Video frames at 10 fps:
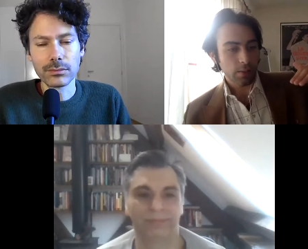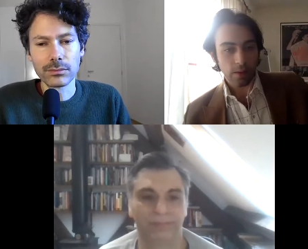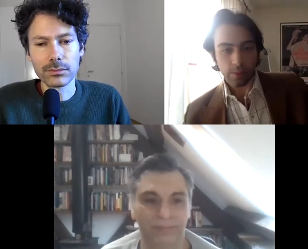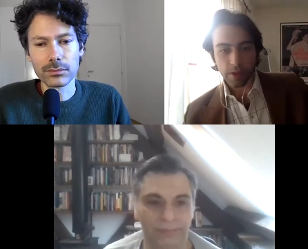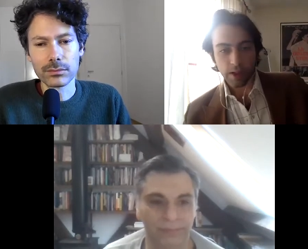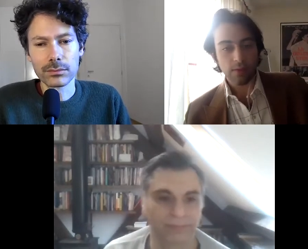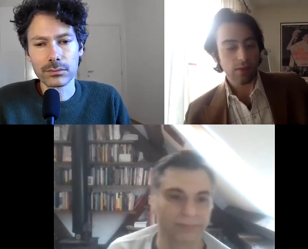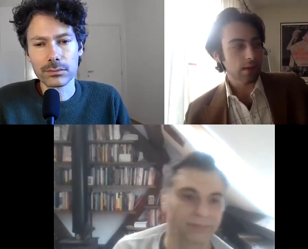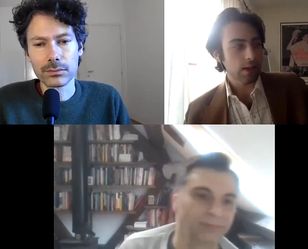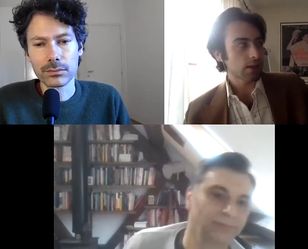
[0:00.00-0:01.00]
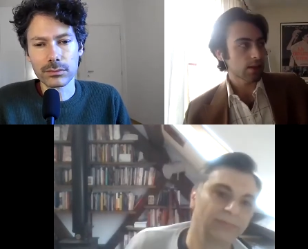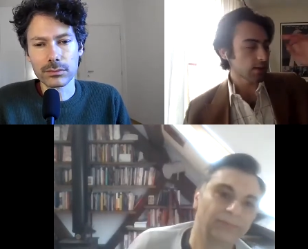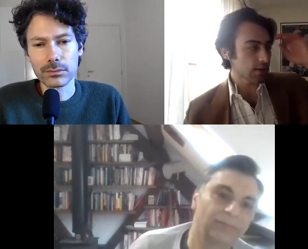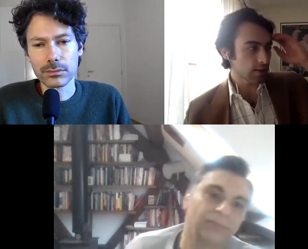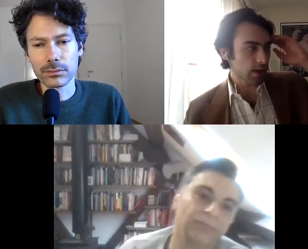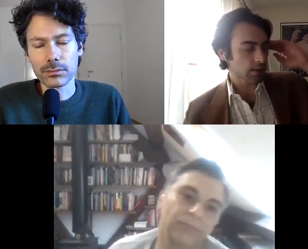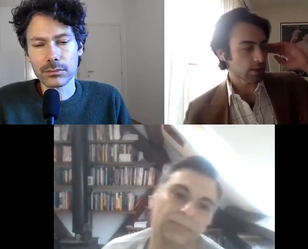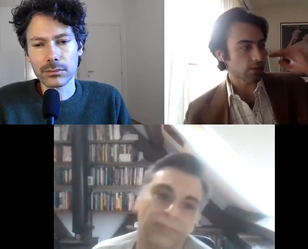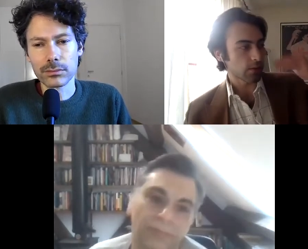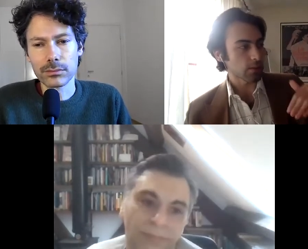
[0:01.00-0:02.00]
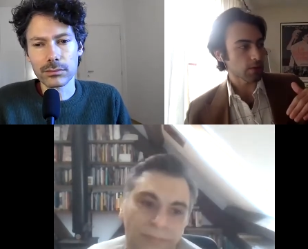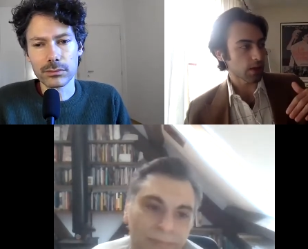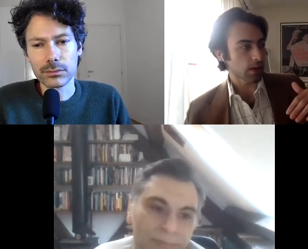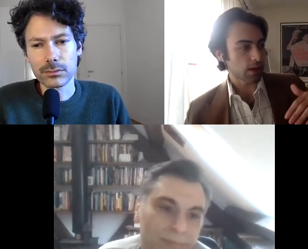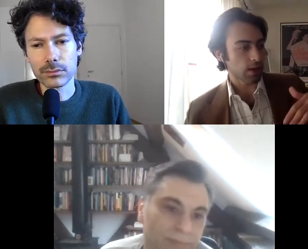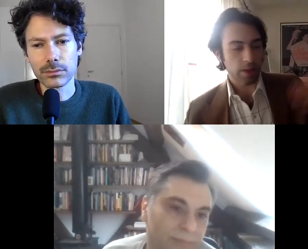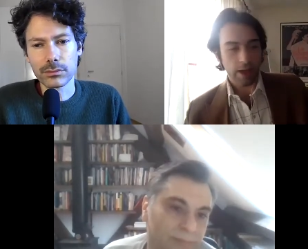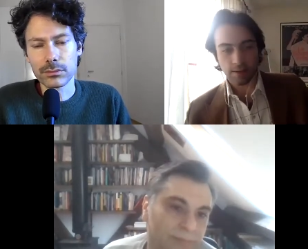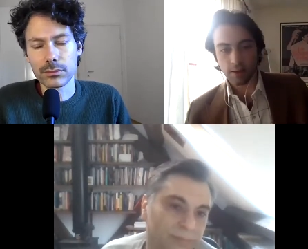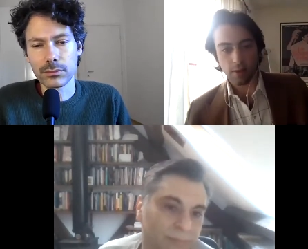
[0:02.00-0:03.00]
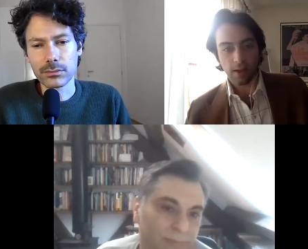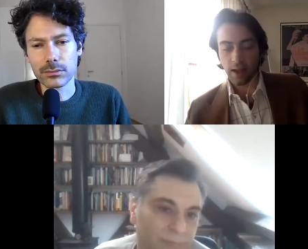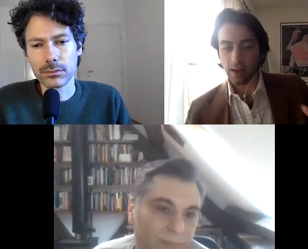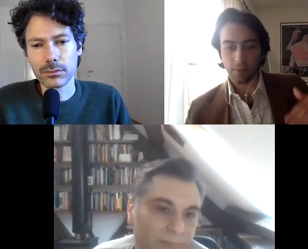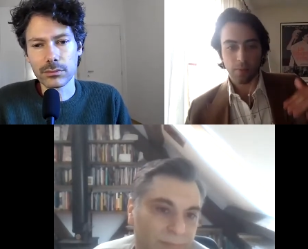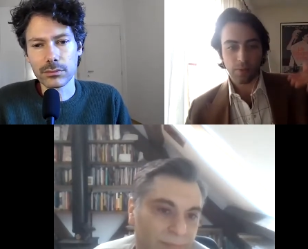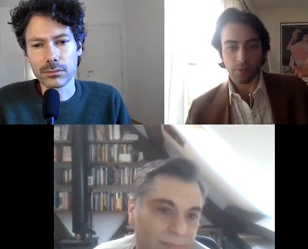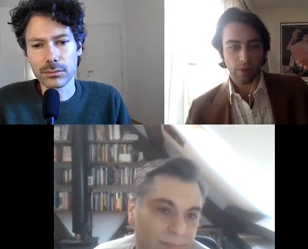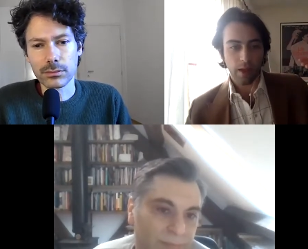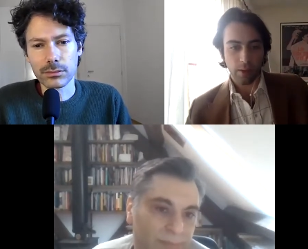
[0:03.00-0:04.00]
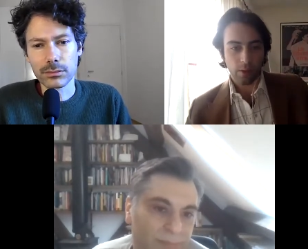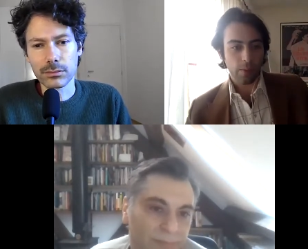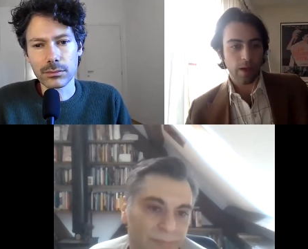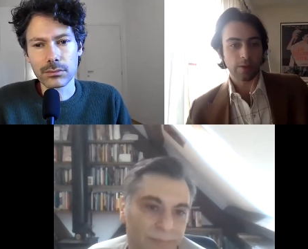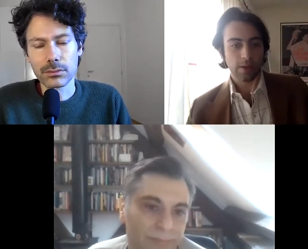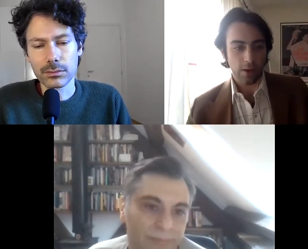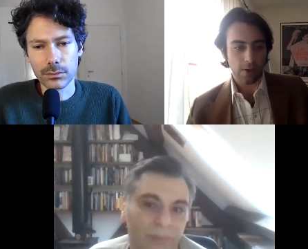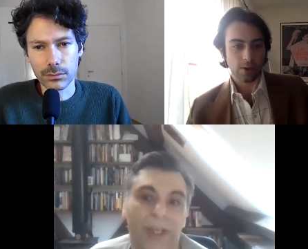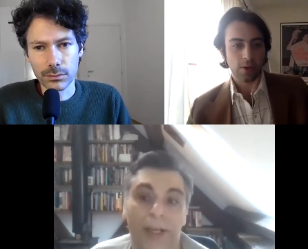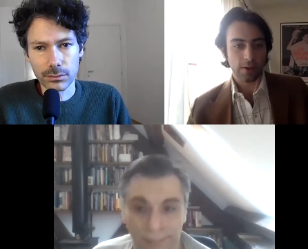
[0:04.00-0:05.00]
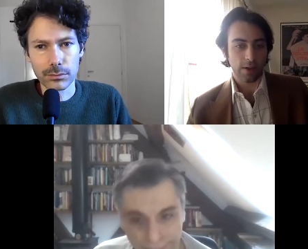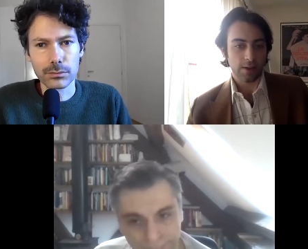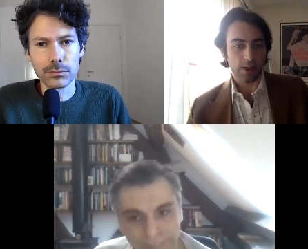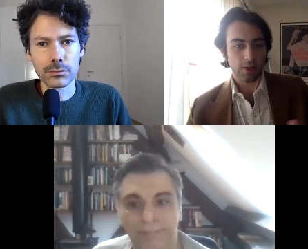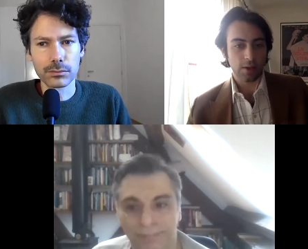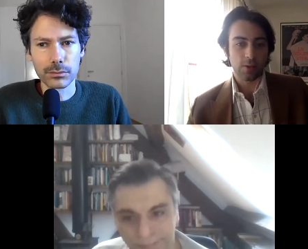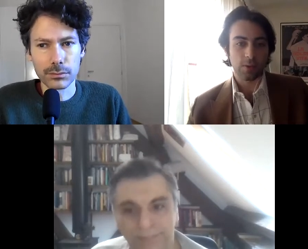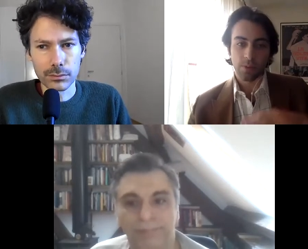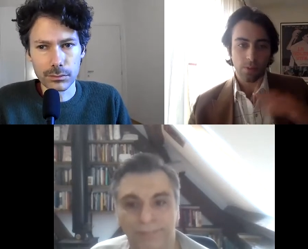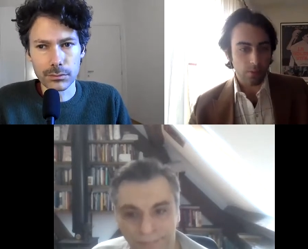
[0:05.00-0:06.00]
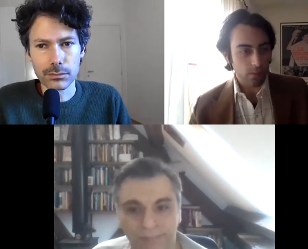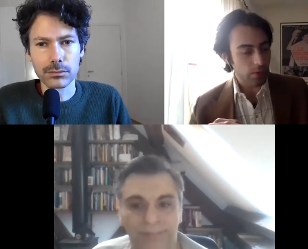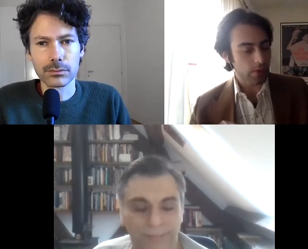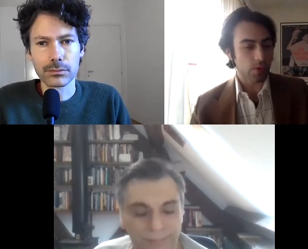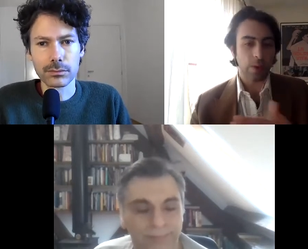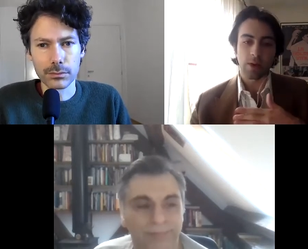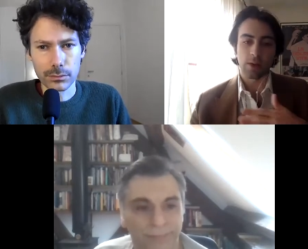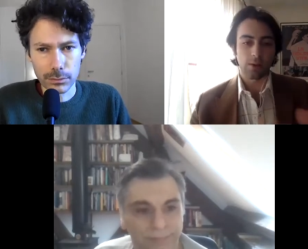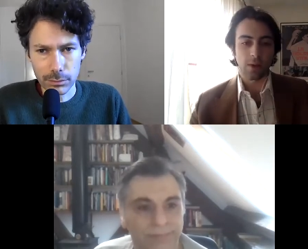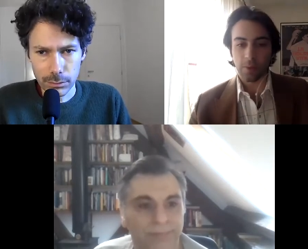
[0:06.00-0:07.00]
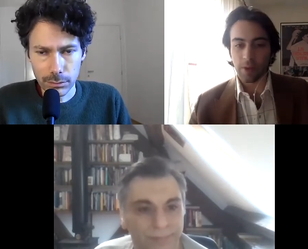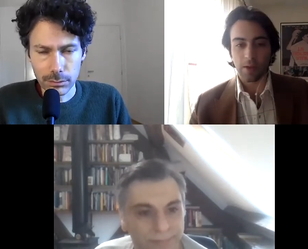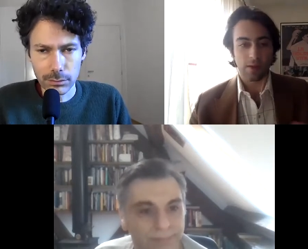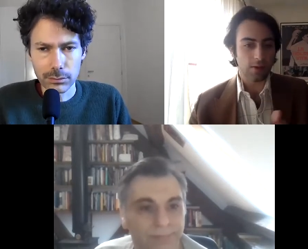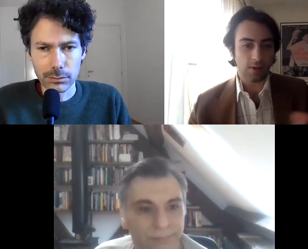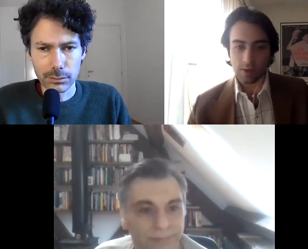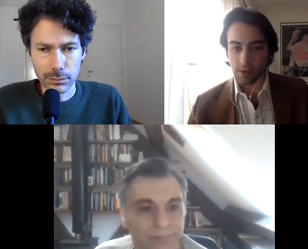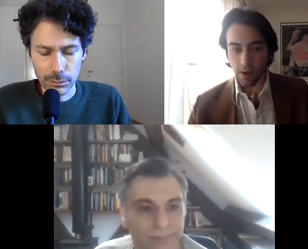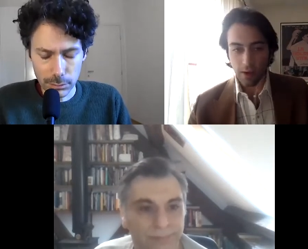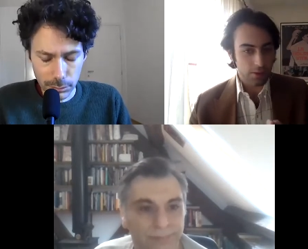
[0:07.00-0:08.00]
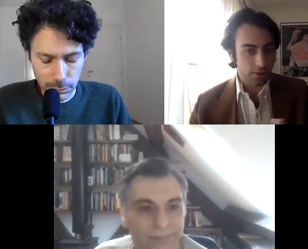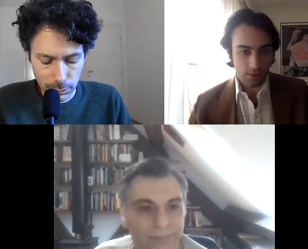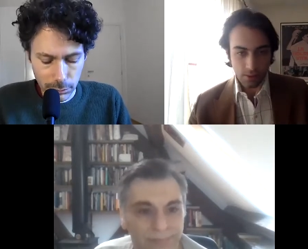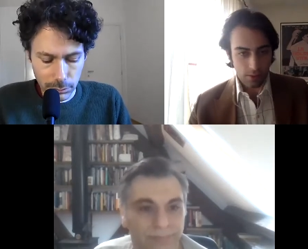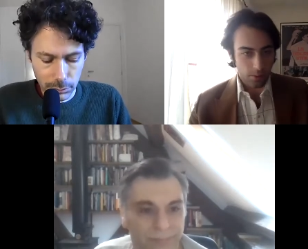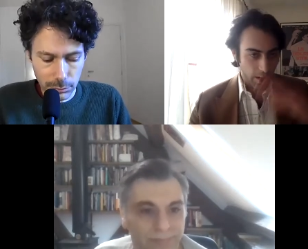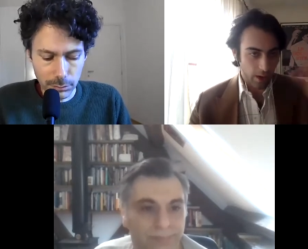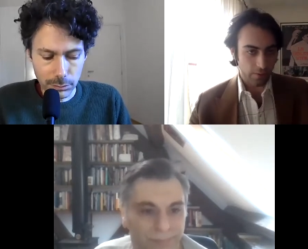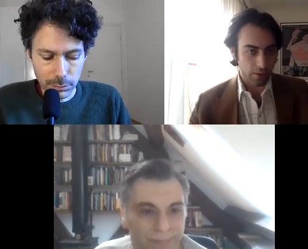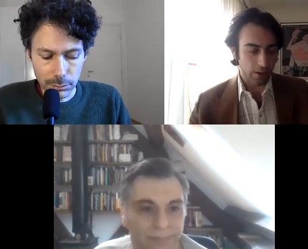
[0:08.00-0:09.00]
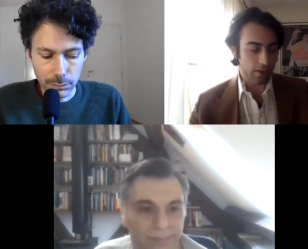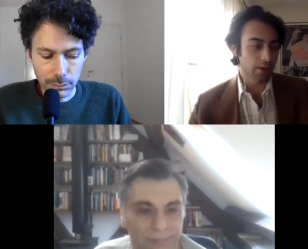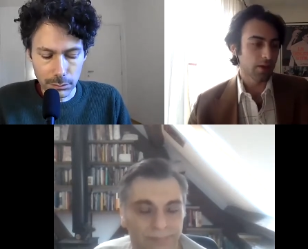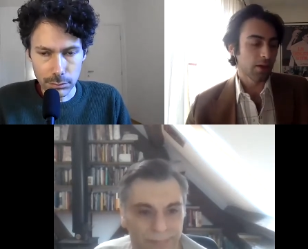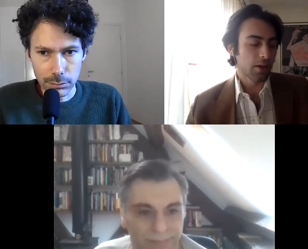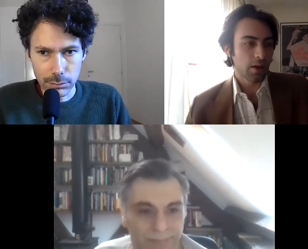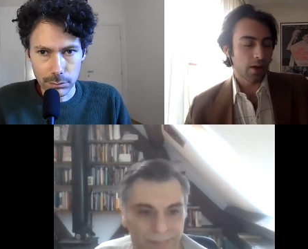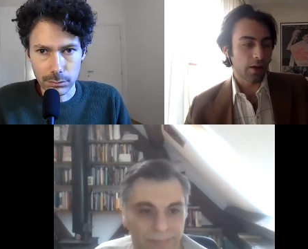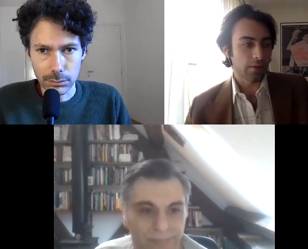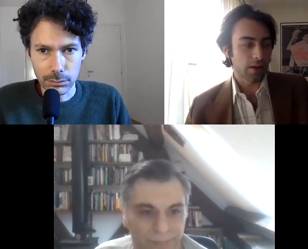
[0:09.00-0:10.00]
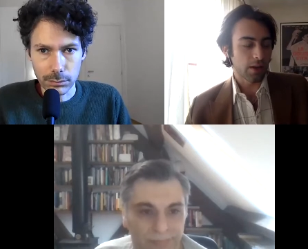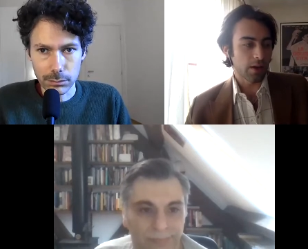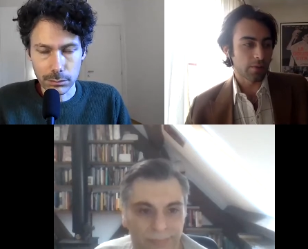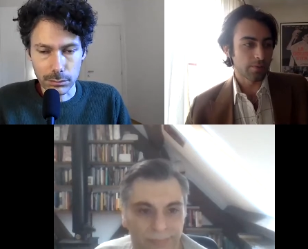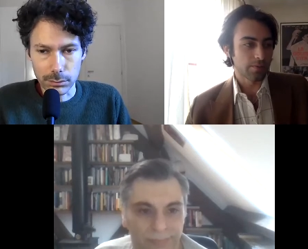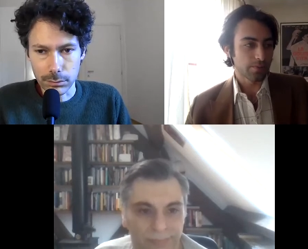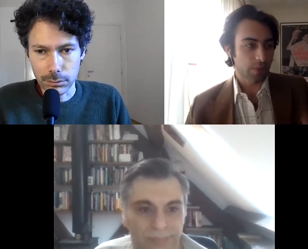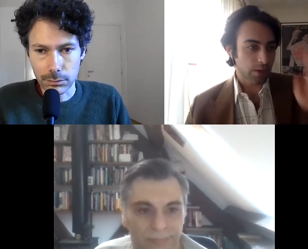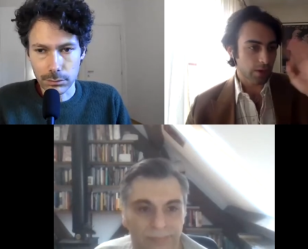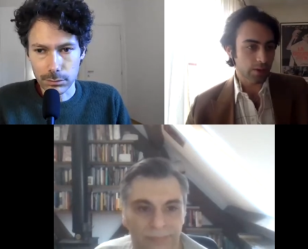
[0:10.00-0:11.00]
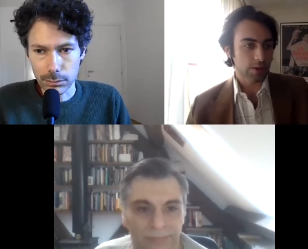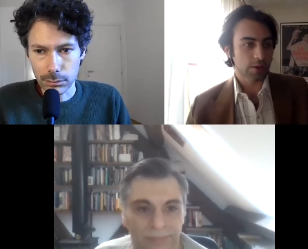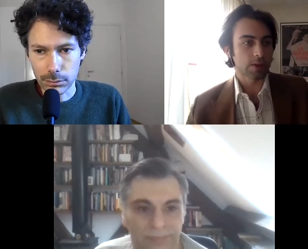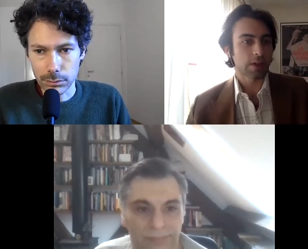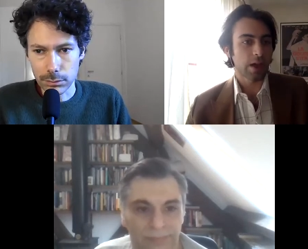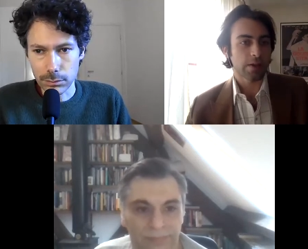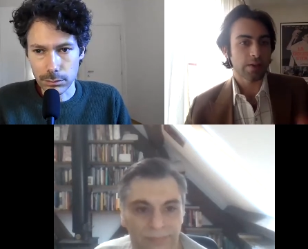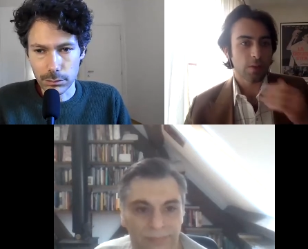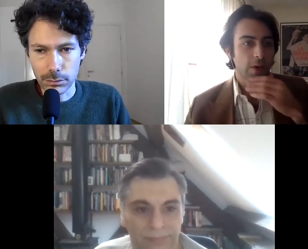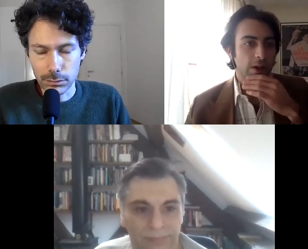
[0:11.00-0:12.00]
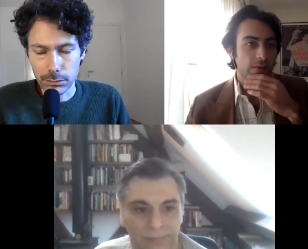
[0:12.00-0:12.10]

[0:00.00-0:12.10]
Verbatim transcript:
Speaker 1: blockbuster. Even in, in the states, you know, films like uh, Black Sunday, they were about terrorist organizations swept under the rug because it's just not part of the of the um, the consciousness. Uh, Simone,